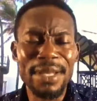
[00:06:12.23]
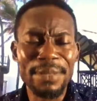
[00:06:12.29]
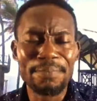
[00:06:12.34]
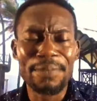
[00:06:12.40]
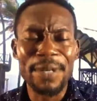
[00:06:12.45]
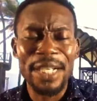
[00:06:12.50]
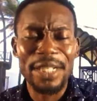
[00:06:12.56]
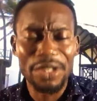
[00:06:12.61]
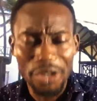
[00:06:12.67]

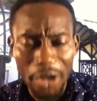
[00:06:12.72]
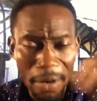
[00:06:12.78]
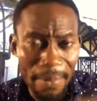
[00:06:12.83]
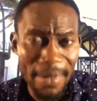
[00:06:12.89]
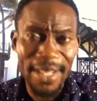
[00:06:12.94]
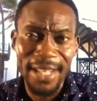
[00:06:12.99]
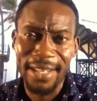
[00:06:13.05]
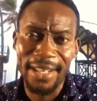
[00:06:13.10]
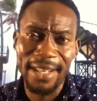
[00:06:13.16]

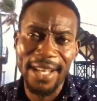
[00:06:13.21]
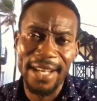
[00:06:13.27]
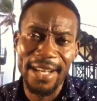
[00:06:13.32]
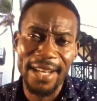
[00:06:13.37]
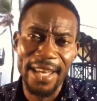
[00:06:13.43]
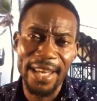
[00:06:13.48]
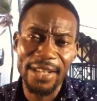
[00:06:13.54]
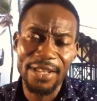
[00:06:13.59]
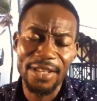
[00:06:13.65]
predominantly
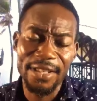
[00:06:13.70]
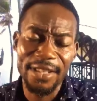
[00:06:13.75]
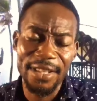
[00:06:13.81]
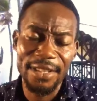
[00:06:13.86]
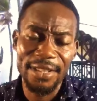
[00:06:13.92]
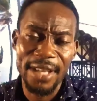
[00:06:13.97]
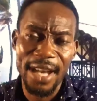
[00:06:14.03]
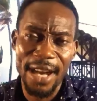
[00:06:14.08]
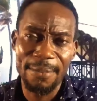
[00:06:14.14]
engaged
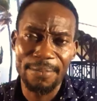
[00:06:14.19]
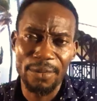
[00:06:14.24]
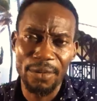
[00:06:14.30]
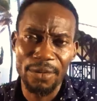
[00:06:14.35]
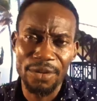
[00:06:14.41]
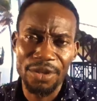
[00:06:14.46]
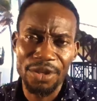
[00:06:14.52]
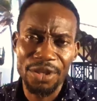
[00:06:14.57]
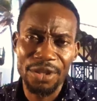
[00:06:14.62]
this
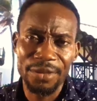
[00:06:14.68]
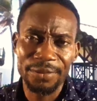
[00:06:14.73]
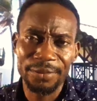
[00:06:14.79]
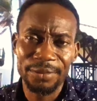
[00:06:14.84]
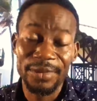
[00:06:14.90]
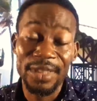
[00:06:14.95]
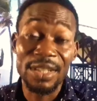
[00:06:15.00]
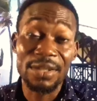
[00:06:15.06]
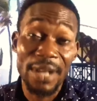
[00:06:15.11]
approach,
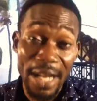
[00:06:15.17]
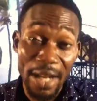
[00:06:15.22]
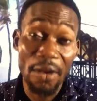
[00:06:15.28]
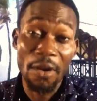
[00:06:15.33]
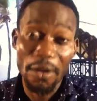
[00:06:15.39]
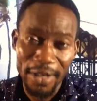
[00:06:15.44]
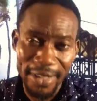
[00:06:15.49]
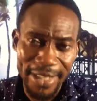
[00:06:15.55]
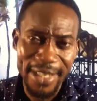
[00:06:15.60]

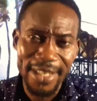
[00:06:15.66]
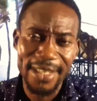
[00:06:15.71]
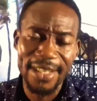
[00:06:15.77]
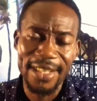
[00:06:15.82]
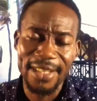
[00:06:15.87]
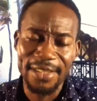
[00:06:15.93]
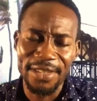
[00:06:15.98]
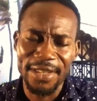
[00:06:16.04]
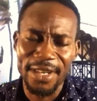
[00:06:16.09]
recorded
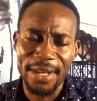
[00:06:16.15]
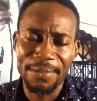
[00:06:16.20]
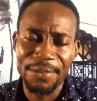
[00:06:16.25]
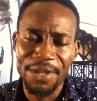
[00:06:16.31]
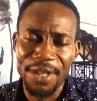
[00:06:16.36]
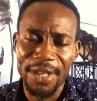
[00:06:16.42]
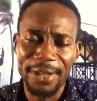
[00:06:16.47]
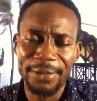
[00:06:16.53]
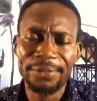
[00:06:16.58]
in
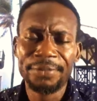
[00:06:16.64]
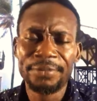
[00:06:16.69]
scripture.